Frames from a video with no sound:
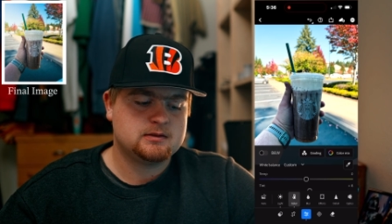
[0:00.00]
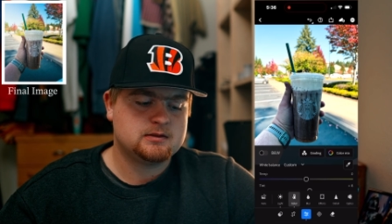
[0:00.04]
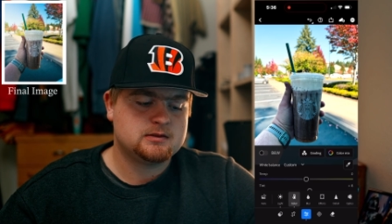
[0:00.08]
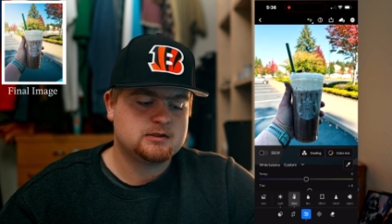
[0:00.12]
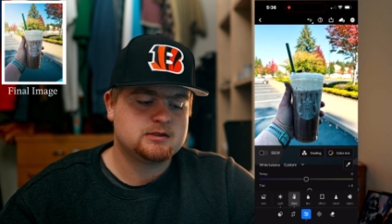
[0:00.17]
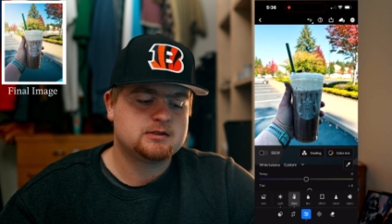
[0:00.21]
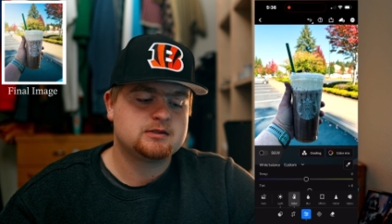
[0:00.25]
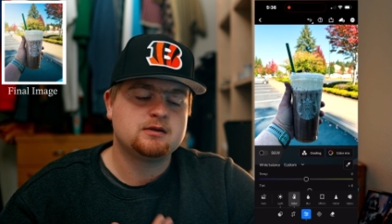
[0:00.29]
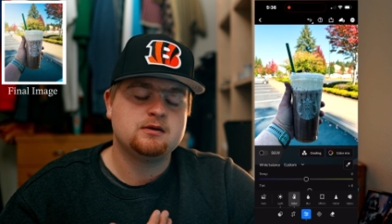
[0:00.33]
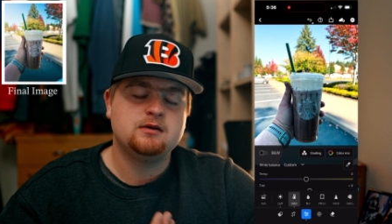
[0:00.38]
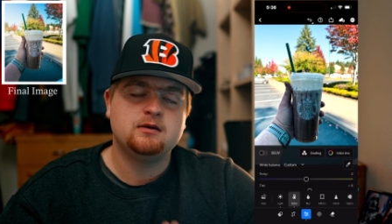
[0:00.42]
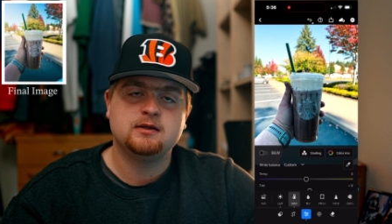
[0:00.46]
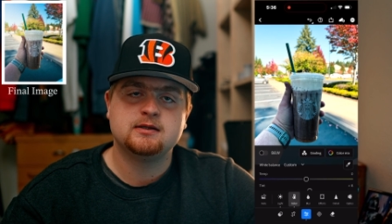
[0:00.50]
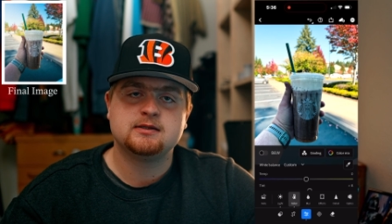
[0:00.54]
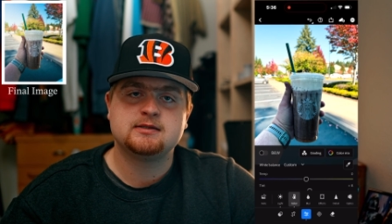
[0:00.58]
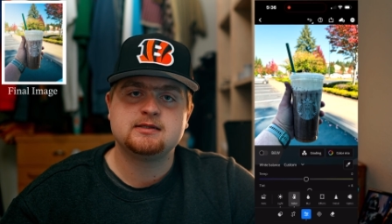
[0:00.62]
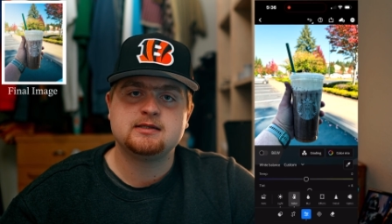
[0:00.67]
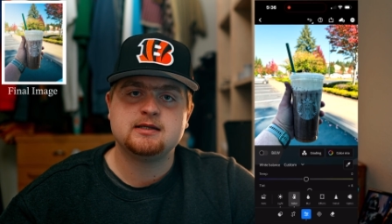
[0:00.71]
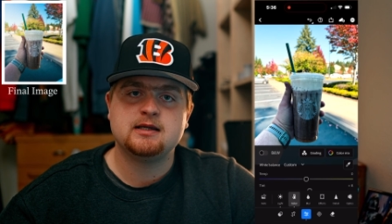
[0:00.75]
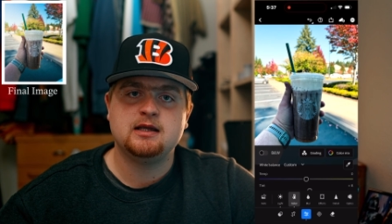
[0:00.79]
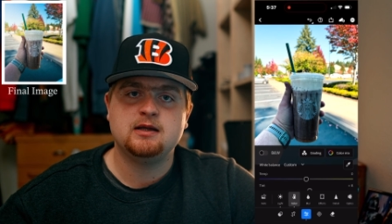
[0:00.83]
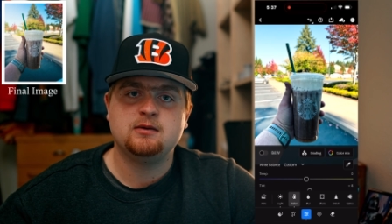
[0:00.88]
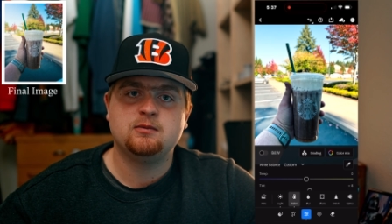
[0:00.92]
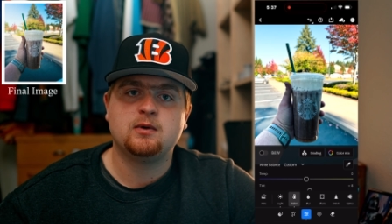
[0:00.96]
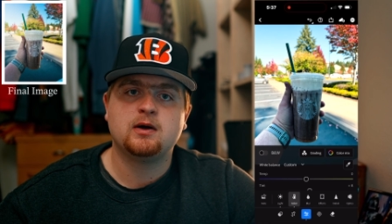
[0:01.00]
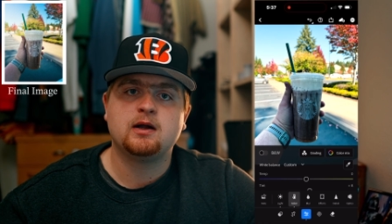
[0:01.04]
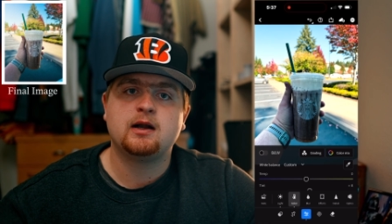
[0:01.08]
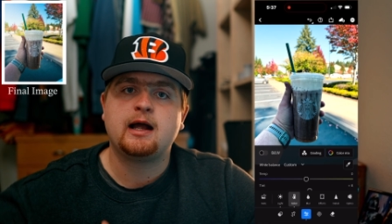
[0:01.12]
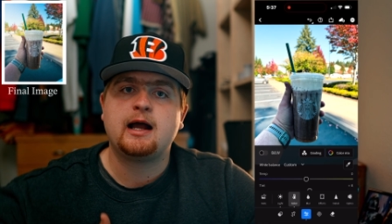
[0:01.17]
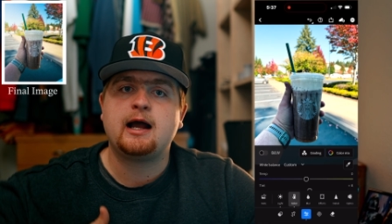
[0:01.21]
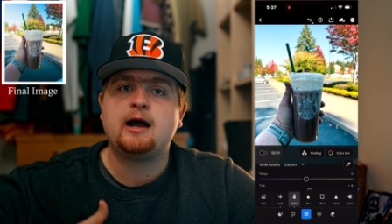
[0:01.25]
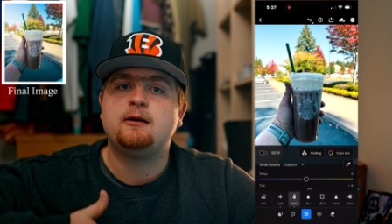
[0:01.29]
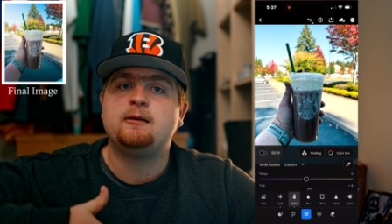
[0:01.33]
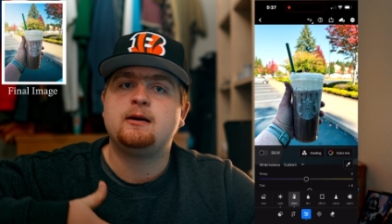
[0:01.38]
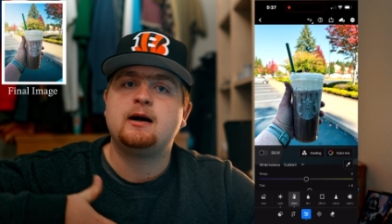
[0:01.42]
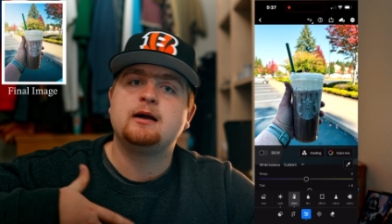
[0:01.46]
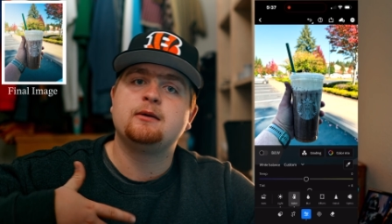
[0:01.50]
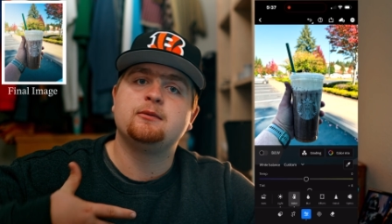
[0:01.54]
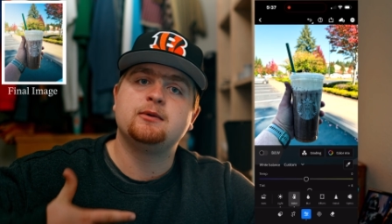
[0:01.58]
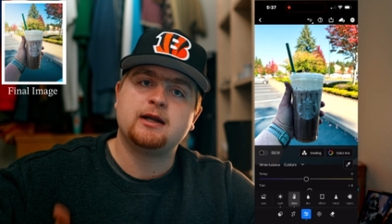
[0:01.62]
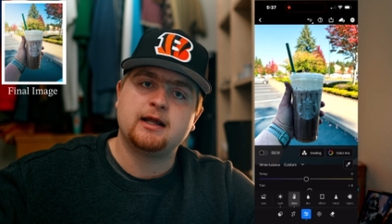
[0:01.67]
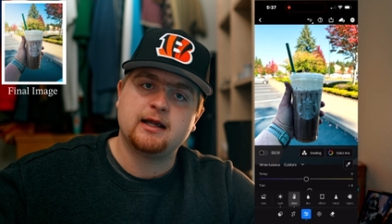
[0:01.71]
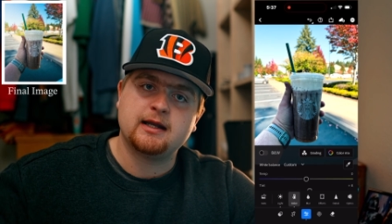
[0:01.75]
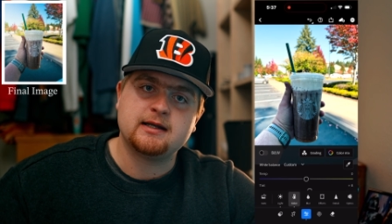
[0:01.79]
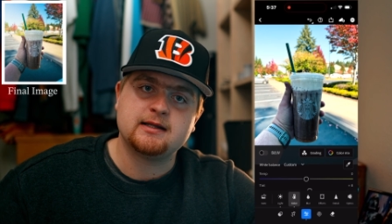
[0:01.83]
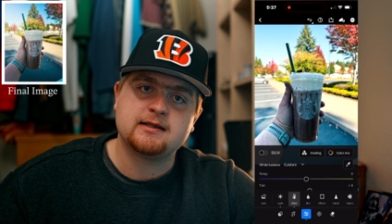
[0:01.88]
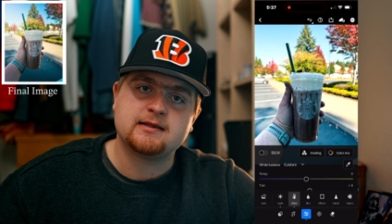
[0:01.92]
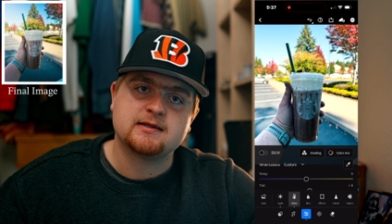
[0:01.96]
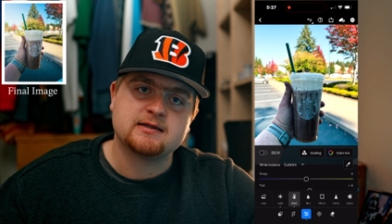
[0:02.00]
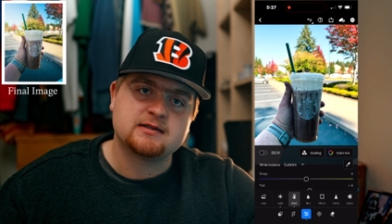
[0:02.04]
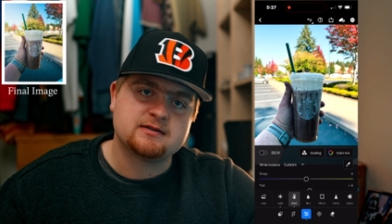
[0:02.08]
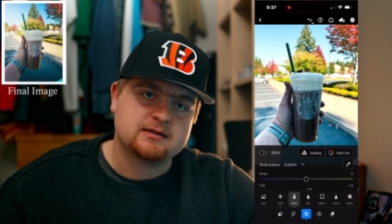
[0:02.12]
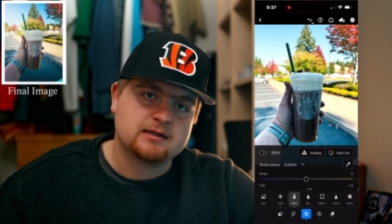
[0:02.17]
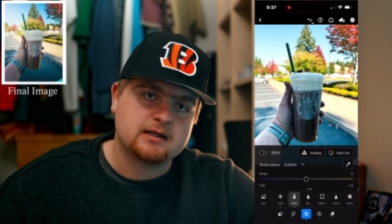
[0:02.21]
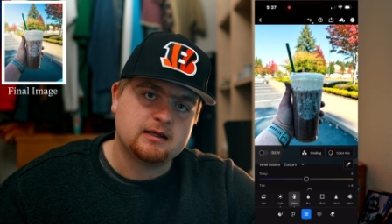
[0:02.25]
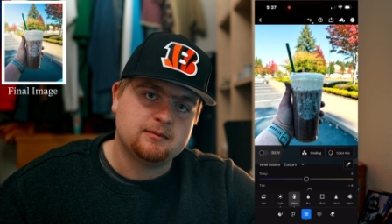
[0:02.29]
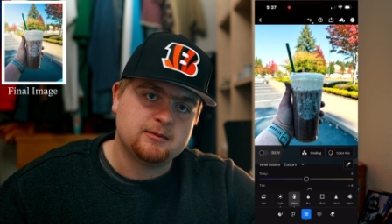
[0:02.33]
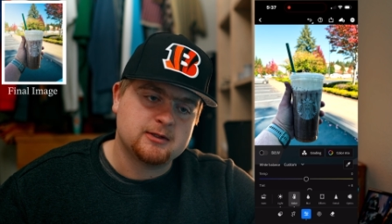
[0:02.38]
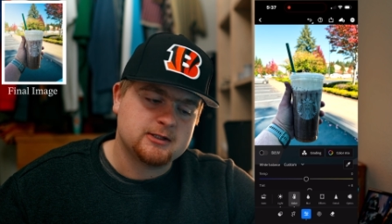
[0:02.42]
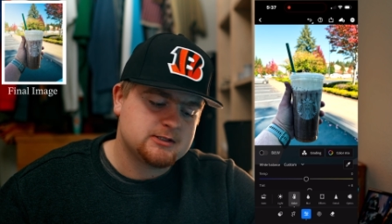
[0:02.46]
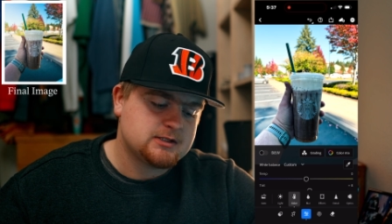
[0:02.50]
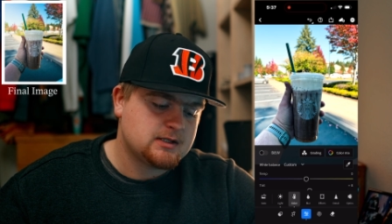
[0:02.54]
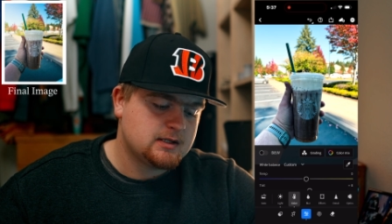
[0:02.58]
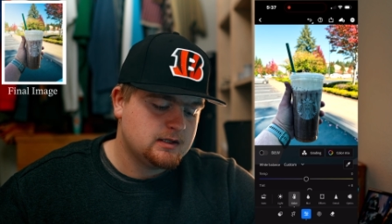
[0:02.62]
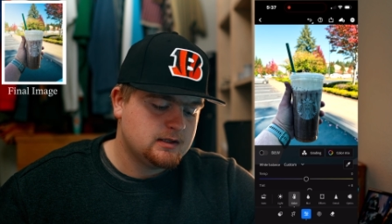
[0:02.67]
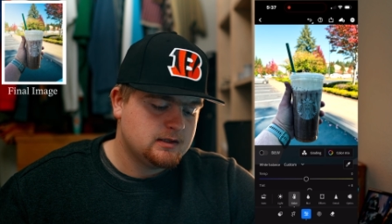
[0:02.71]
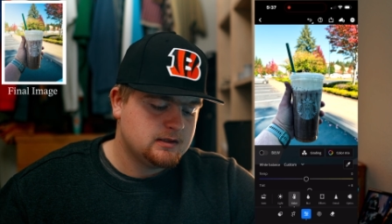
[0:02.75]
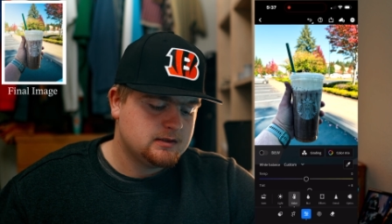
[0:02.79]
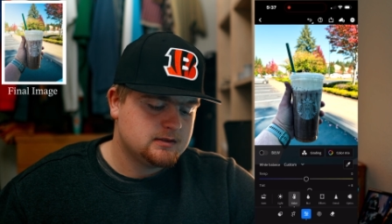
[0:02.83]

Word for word: just so you can see what how I would edit this image.